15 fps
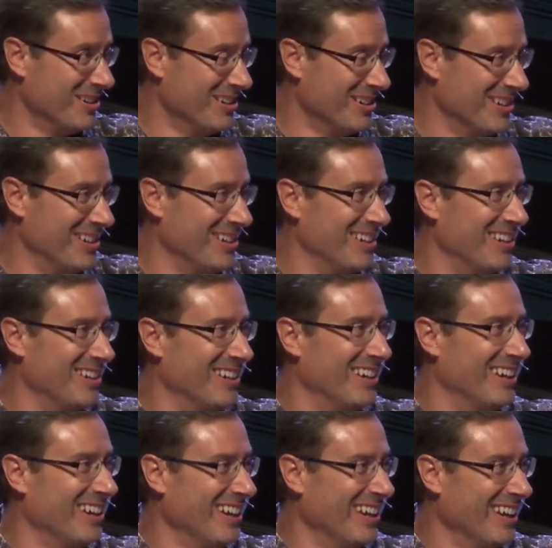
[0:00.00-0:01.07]
Do
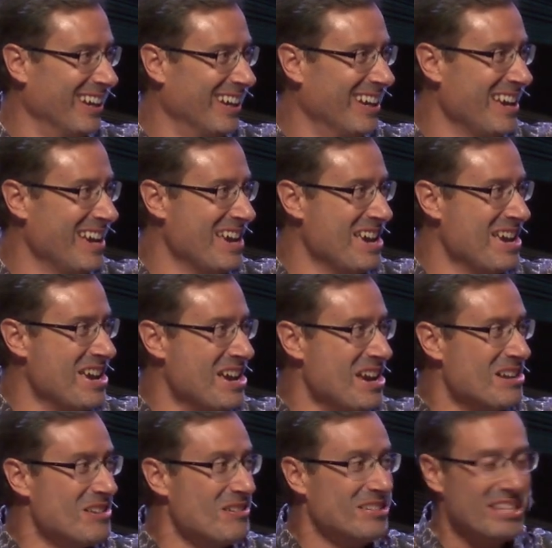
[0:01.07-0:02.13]

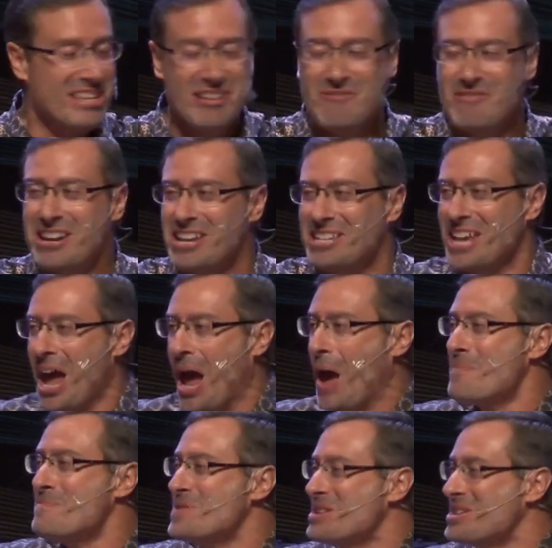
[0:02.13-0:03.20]
you see what has
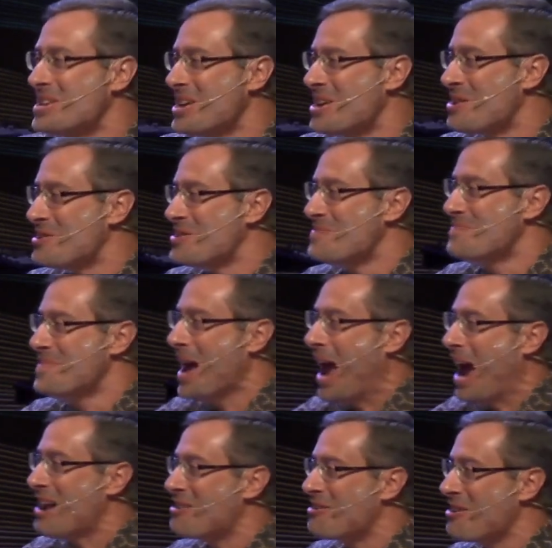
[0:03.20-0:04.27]
happened here in a
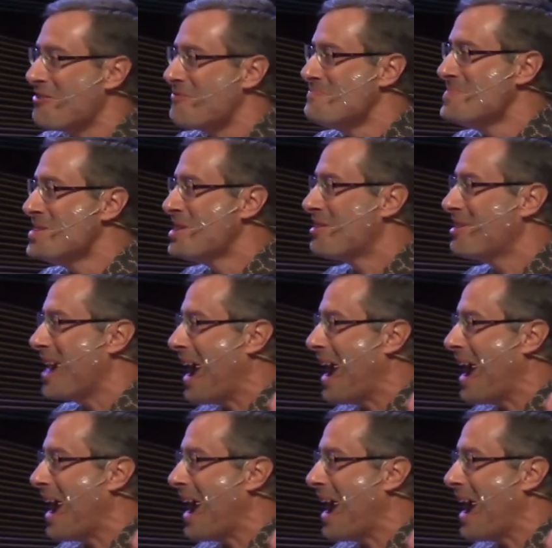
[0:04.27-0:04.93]
matter of mere